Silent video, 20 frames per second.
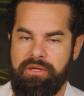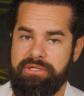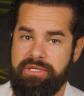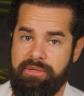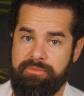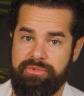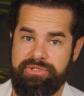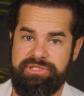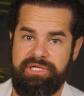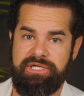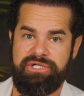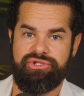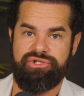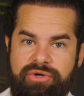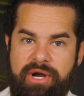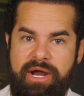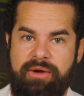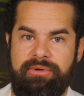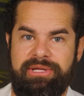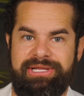Number 6,
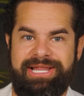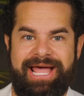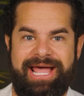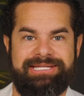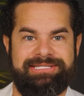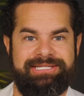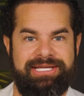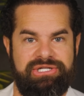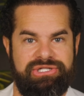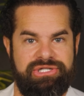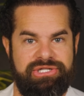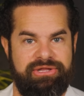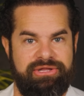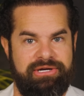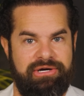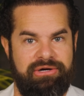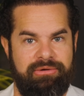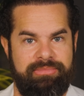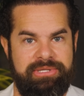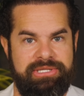try relaxation
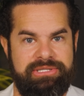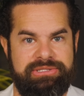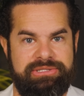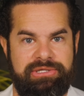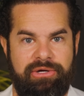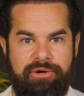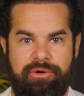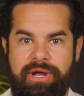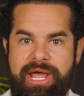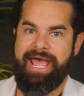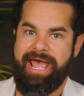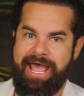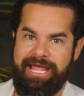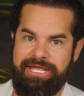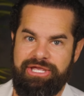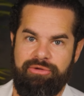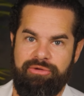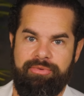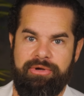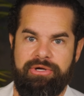therapy. So
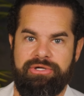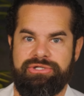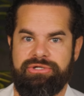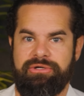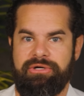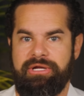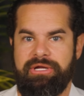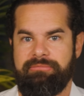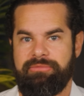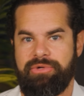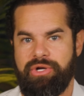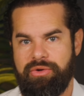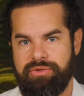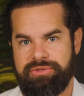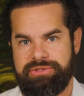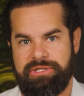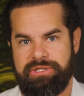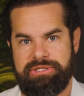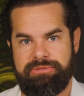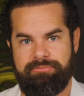acupuncture,
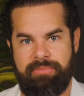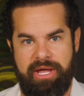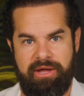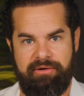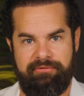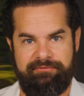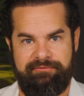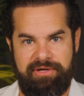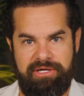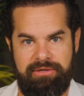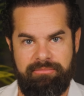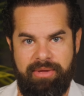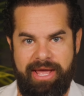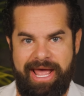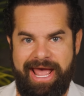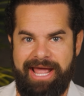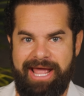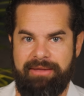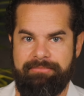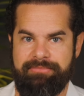hypnosis,
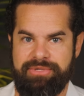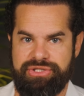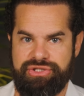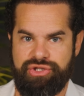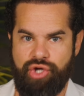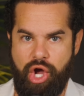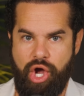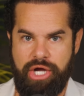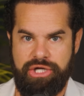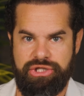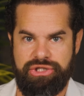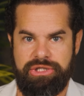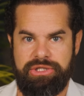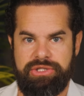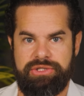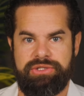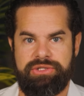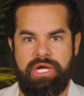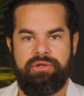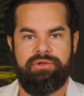biofeedback,
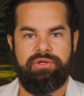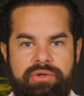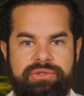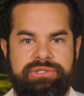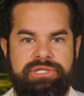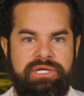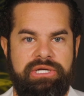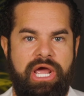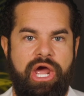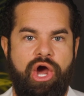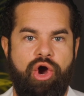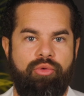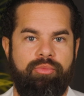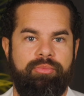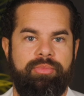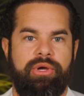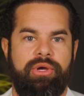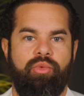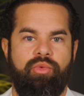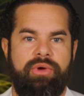massages, those can help
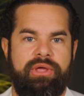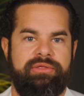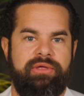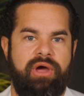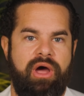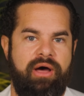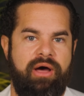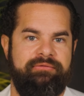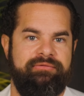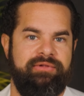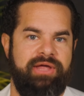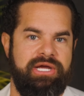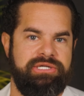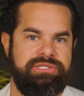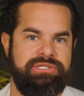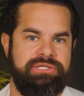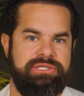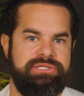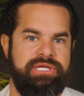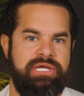with hot
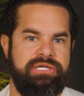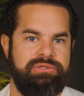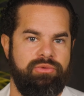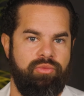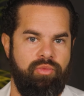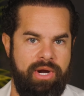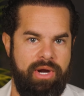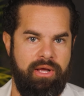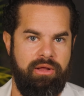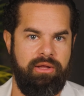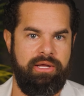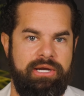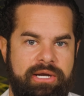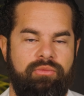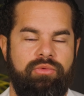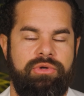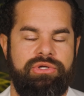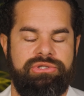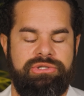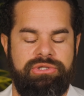flashes as well and
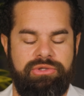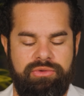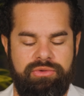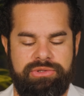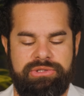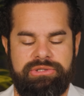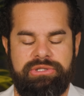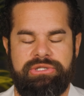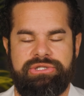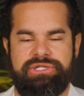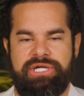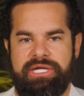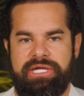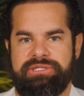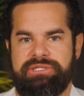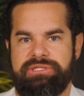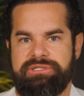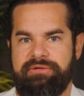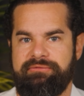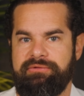reduce the
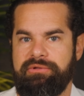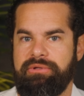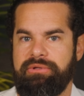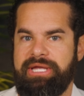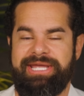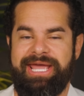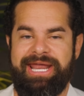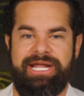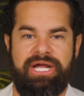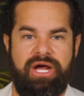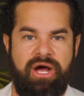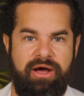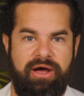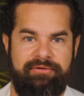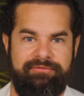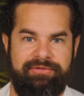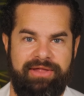chances of you getting a hot